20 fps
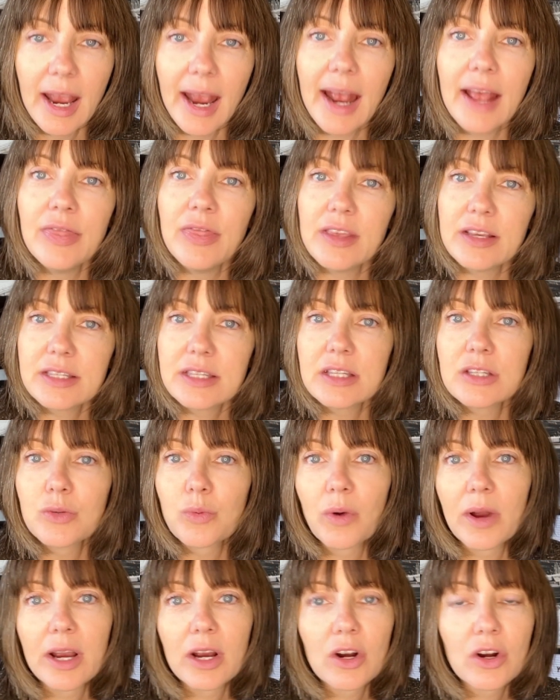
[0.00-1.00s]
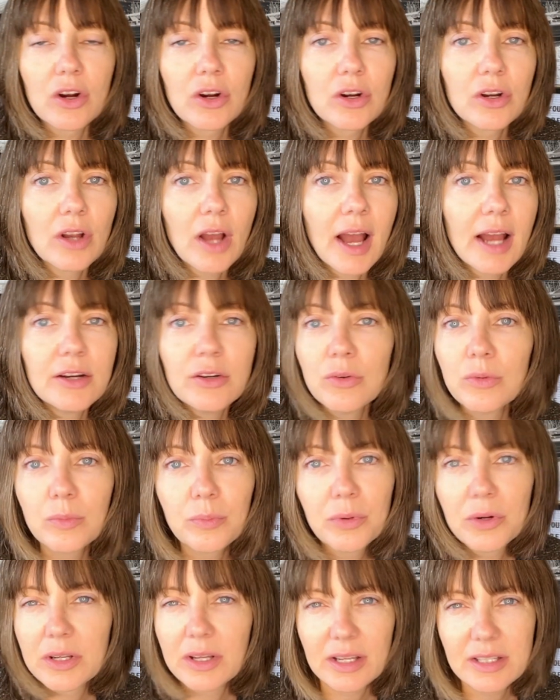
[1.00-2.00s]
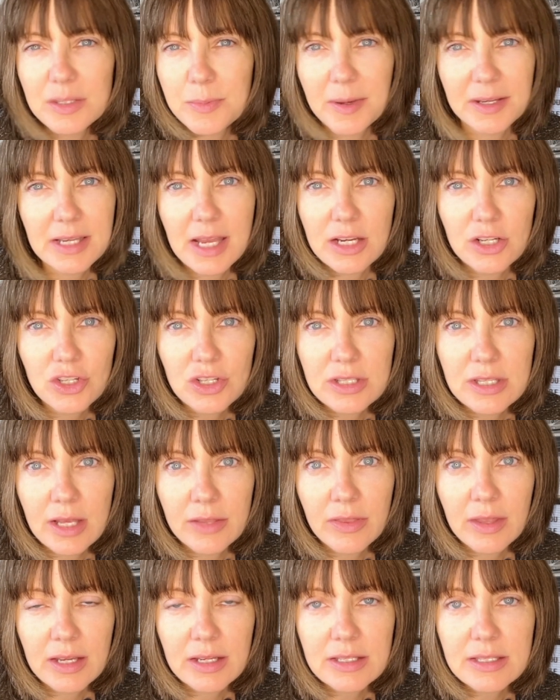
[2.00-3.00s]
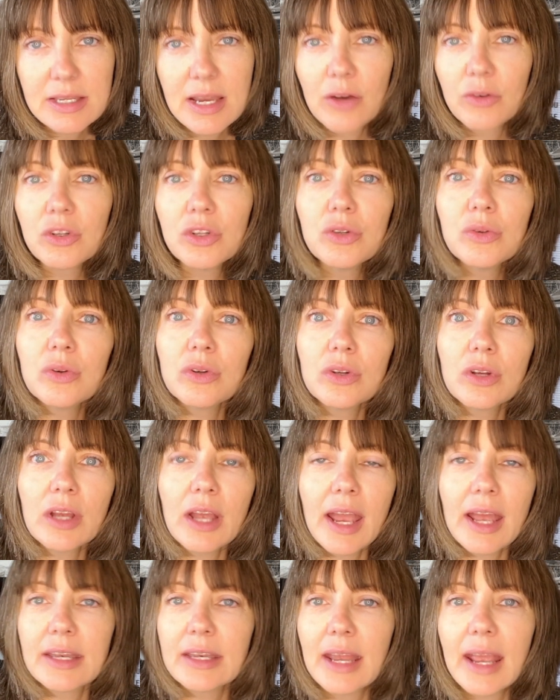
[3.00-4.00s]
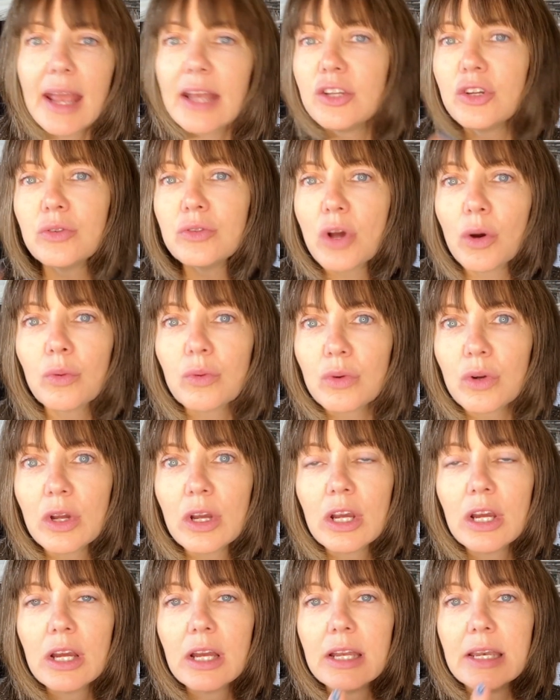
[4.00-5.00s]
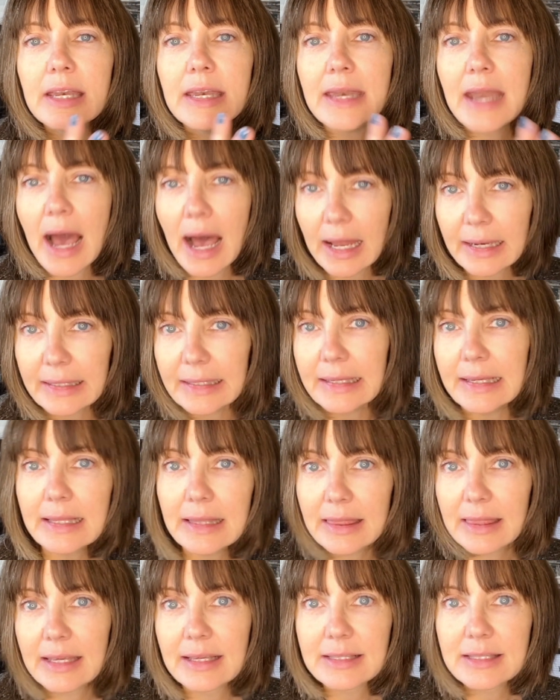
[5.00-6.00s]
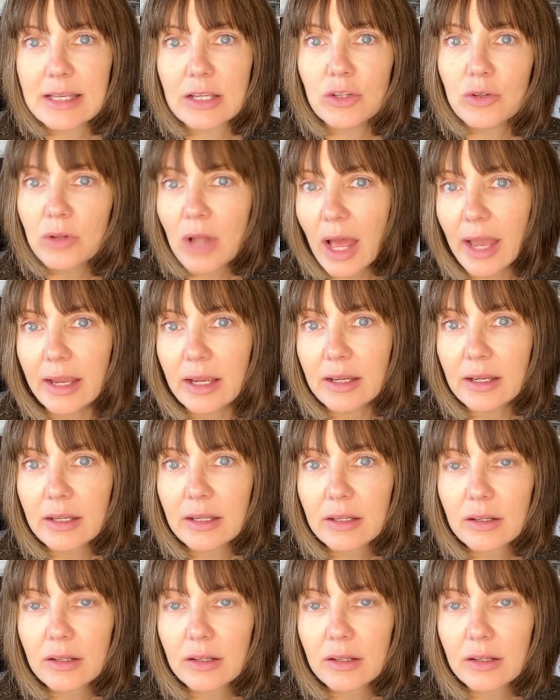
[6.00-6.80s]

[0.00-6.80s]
And this is where I don't put expectations on things. Now you, and, and you don't not eat things that you like,